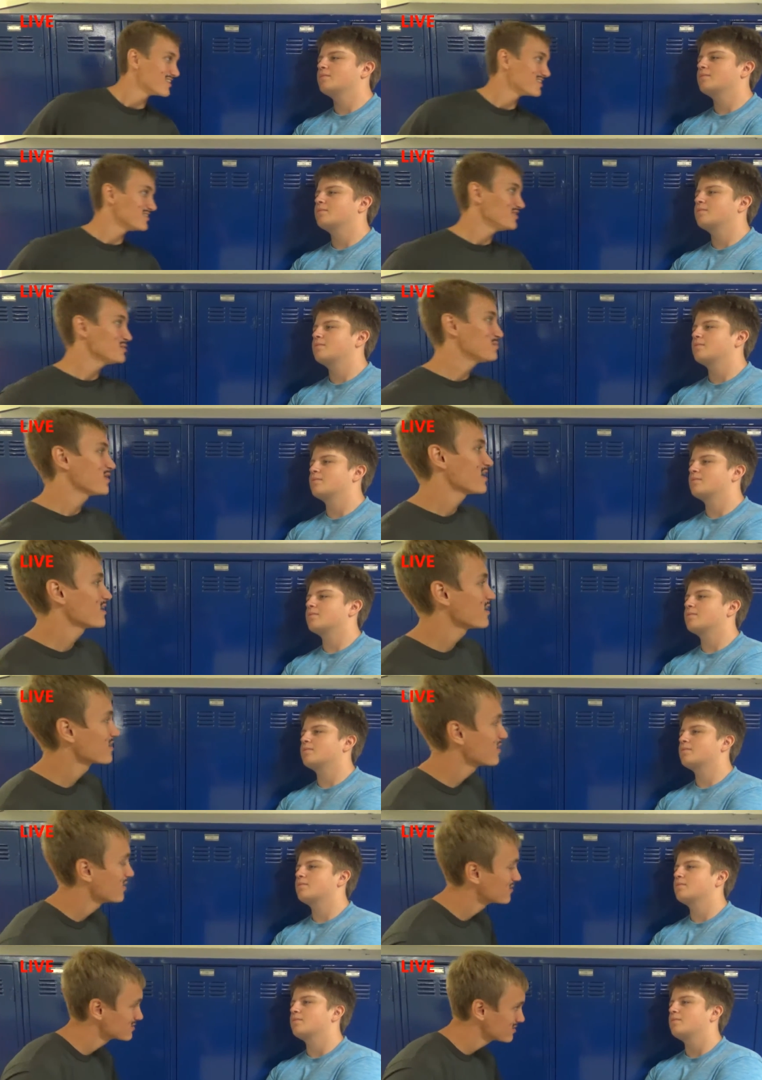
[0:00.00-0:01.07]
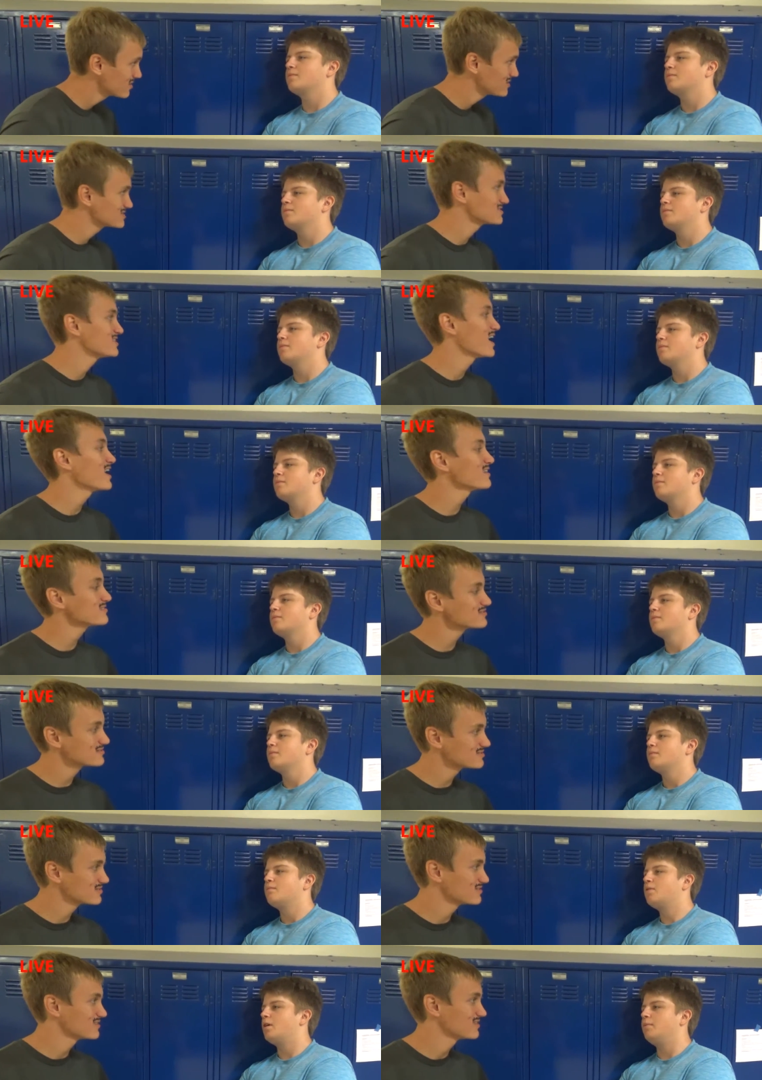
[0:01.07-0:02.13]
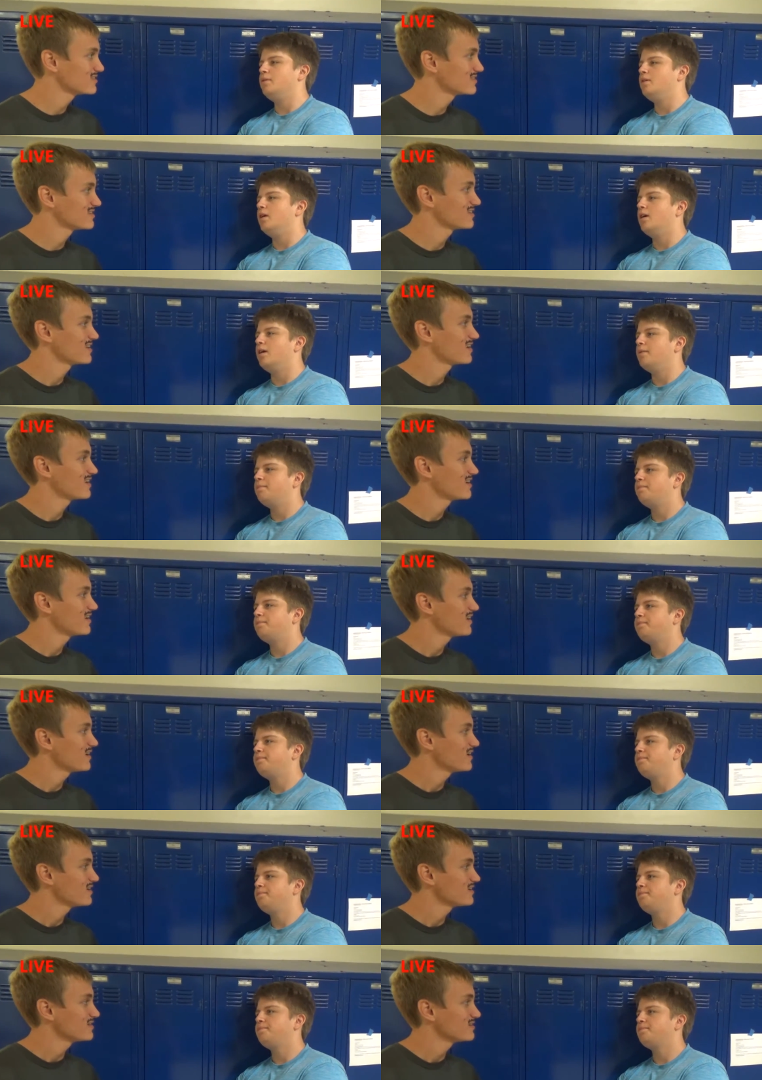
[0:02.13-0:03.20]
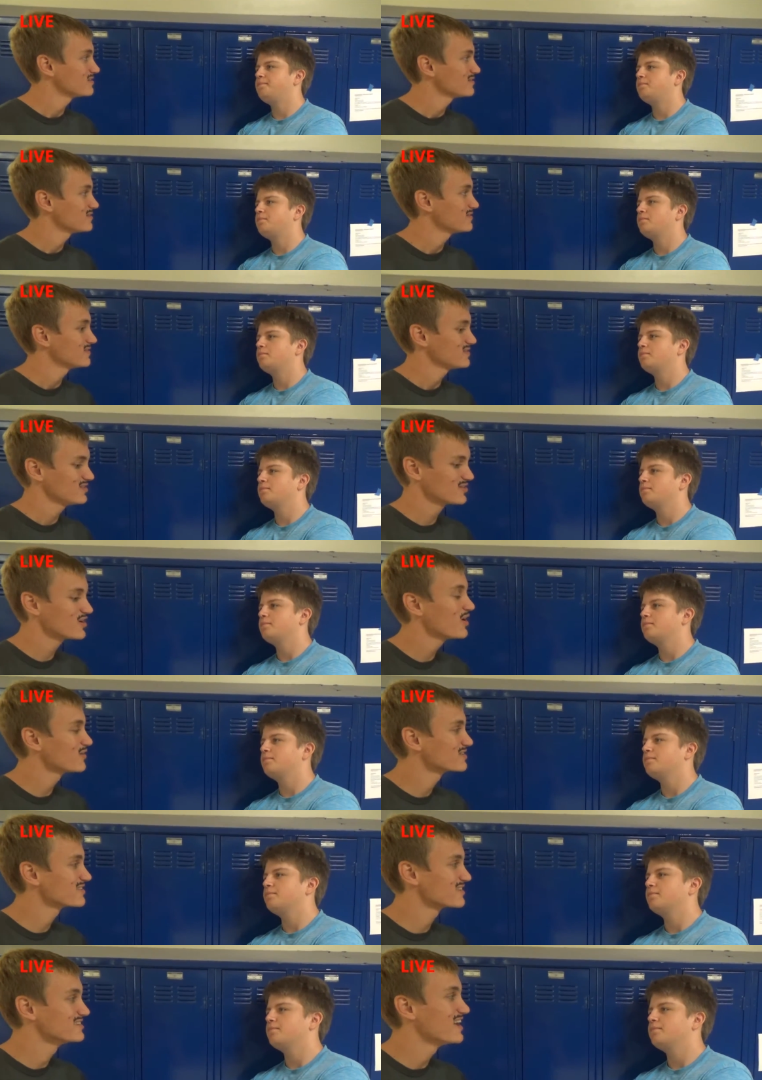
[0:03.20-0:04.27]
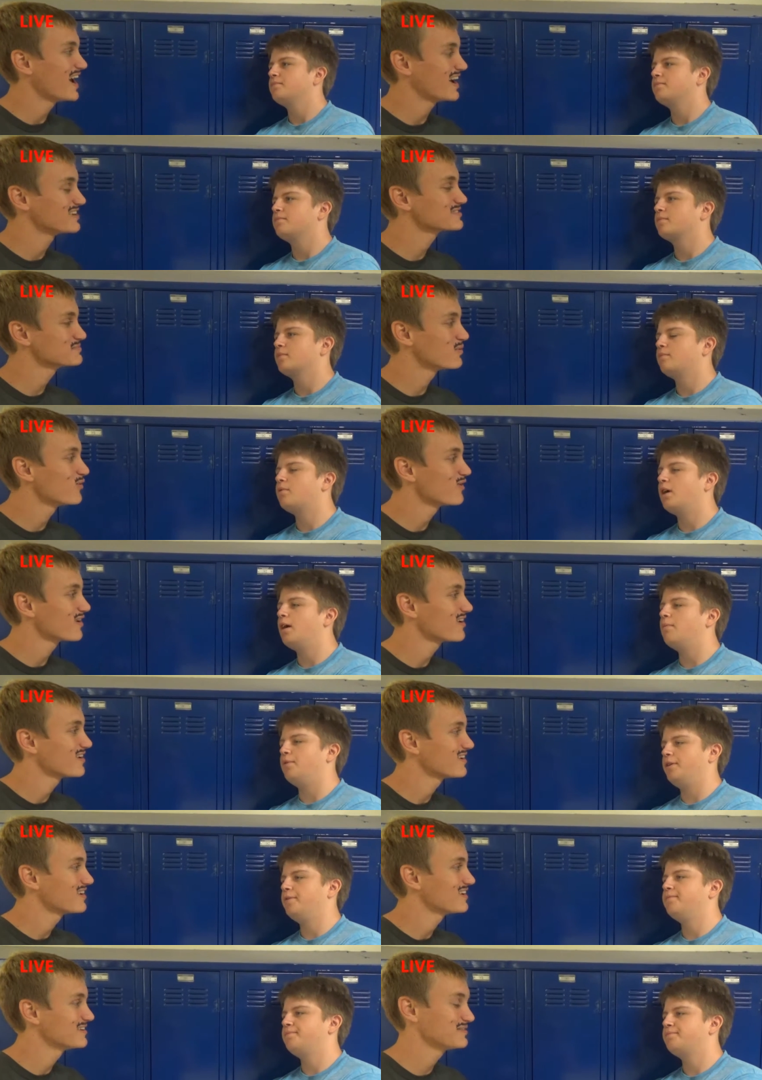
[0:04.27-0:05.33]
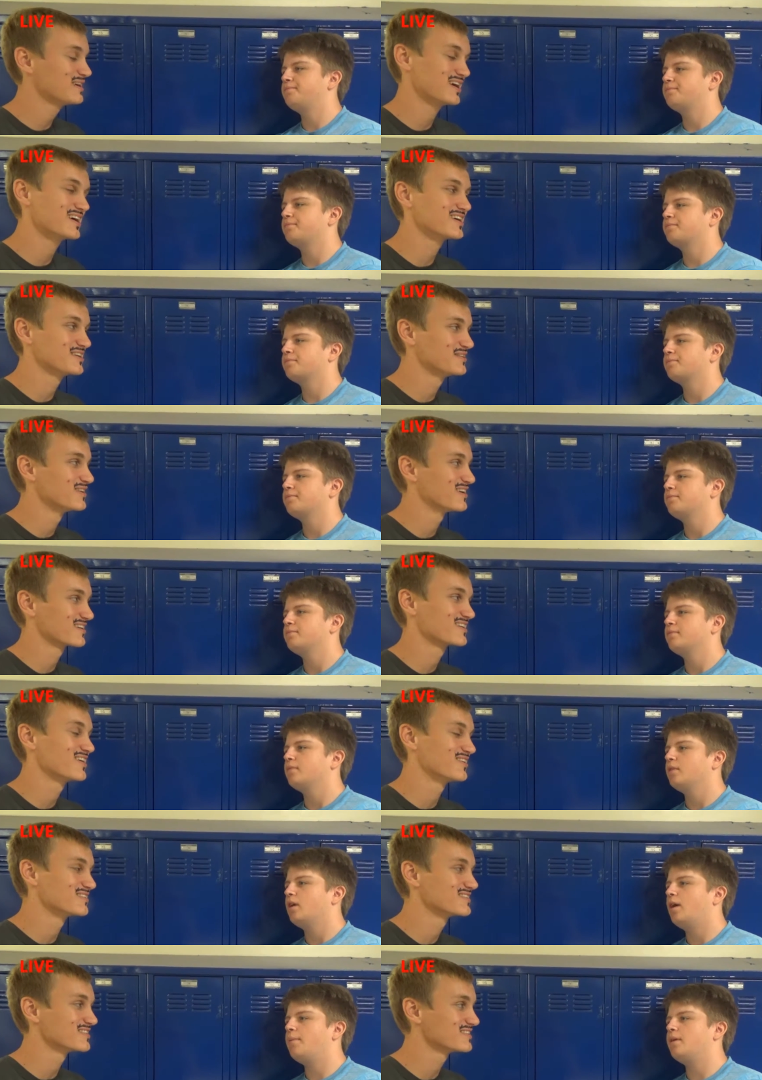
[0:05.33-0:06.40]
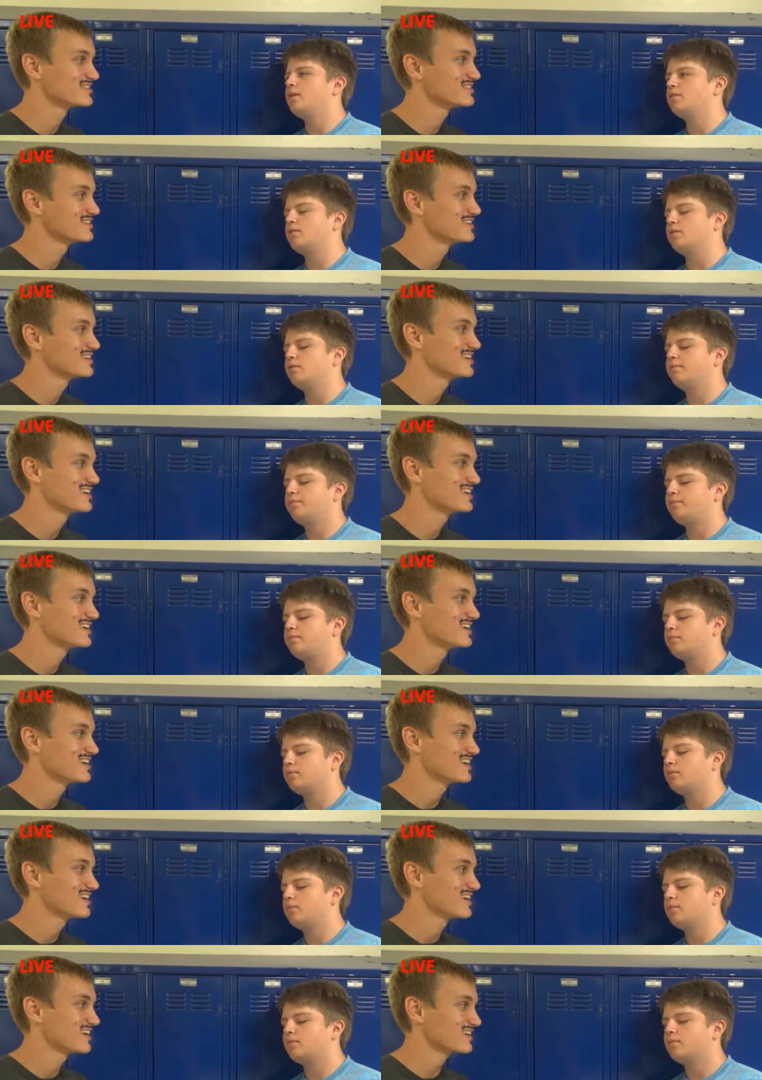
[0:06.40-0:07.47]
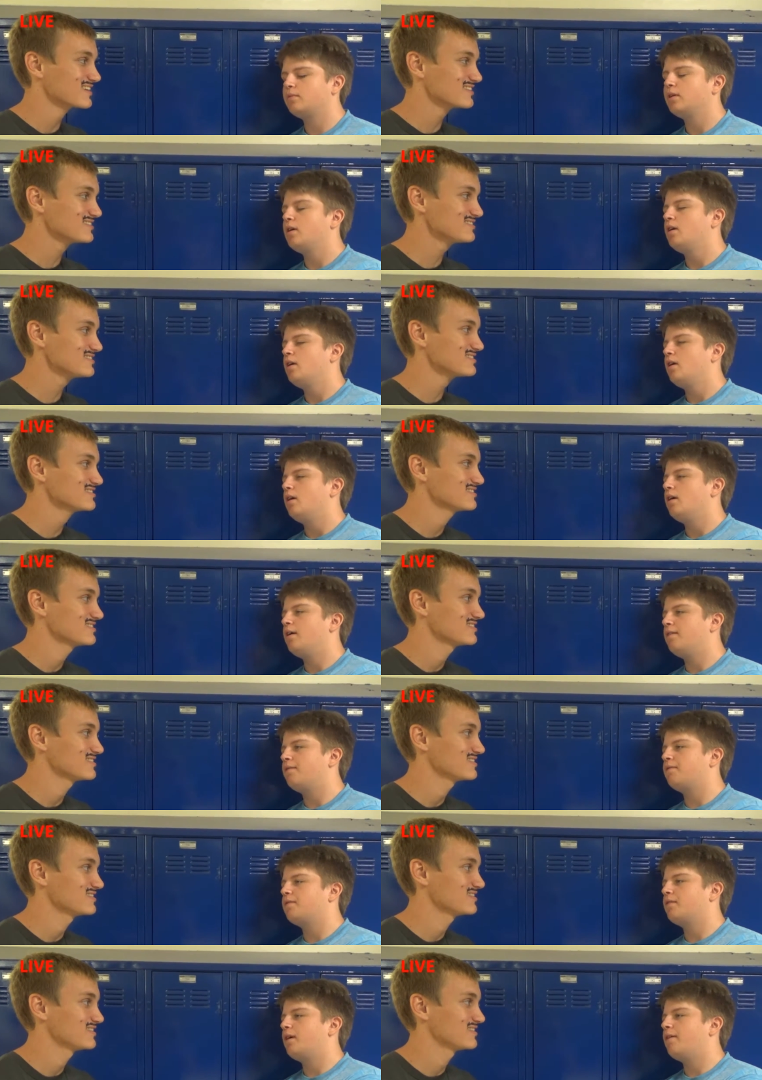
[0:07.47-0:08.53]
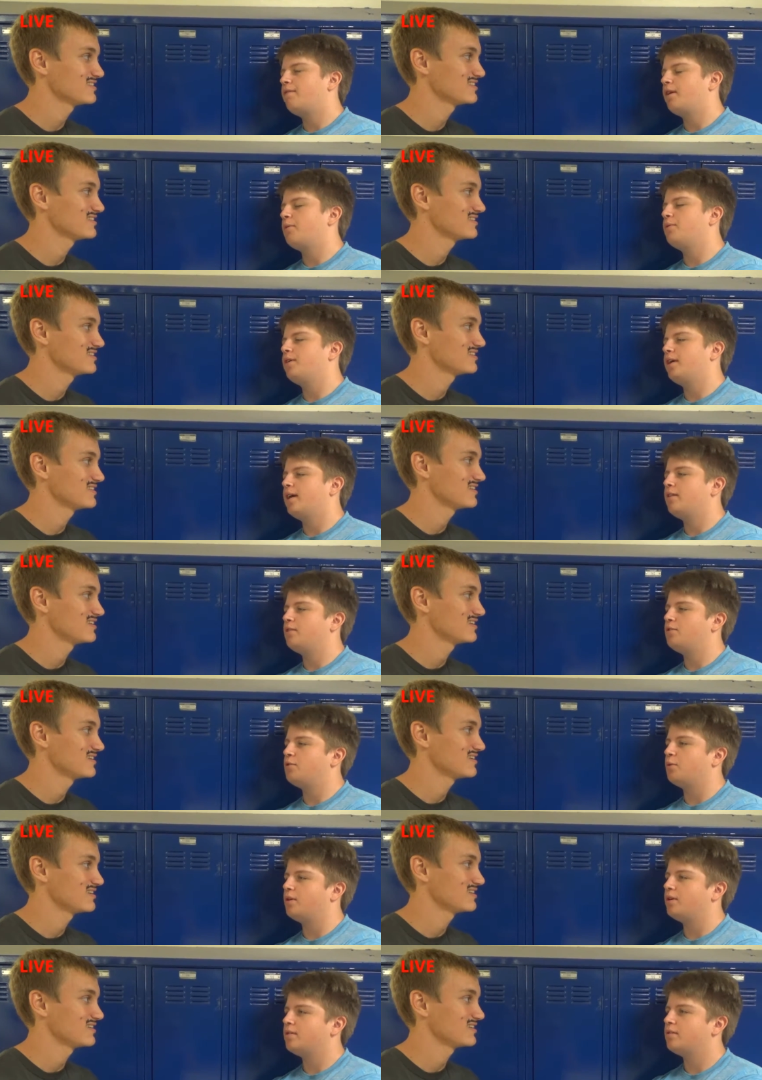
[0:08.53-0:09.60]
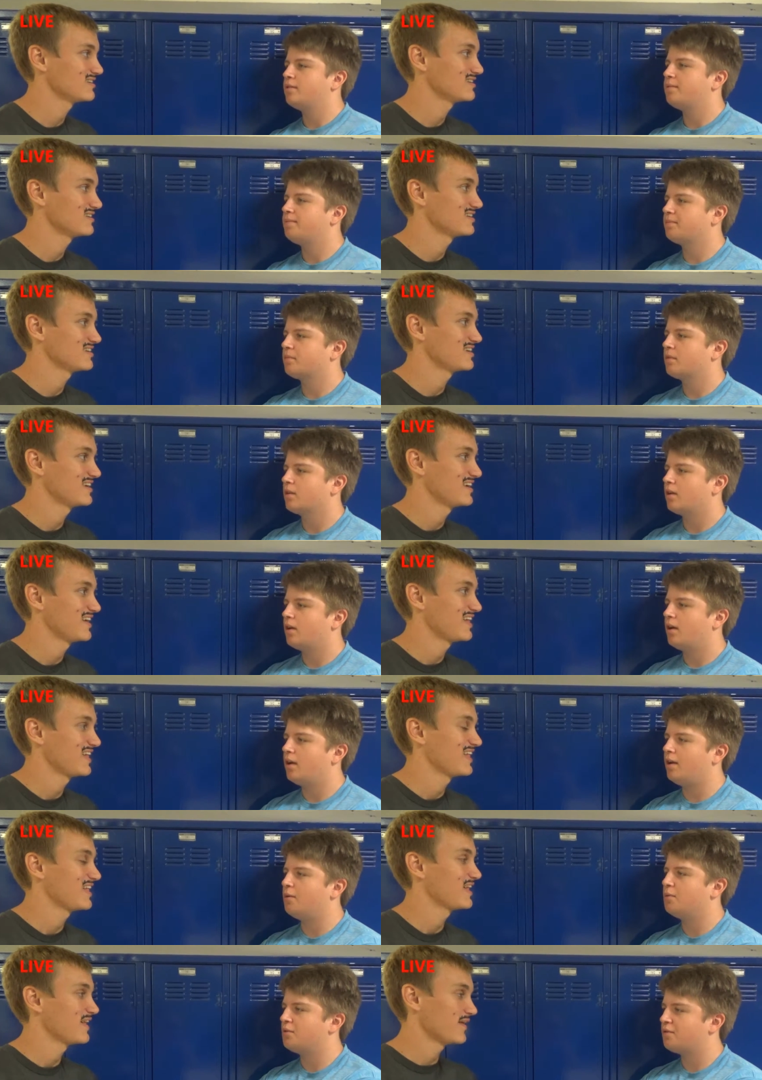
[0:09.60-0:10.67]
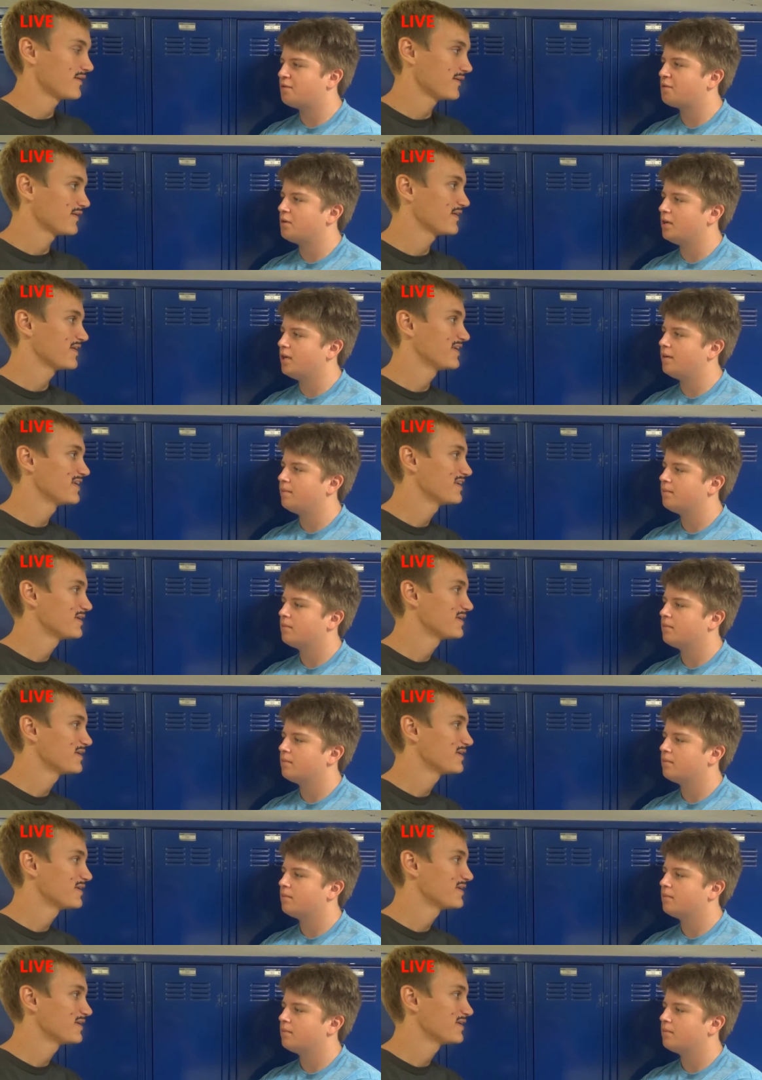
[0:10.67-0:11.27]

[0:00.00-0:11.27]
Speaker 1: Do you plan on going to this dance? Probably not. You're going to the dance, boy. Probably. Yeah,
Speaker 2: you are. going. I mean, it's an... If if I really had the choice and it
Speaker 1: was free,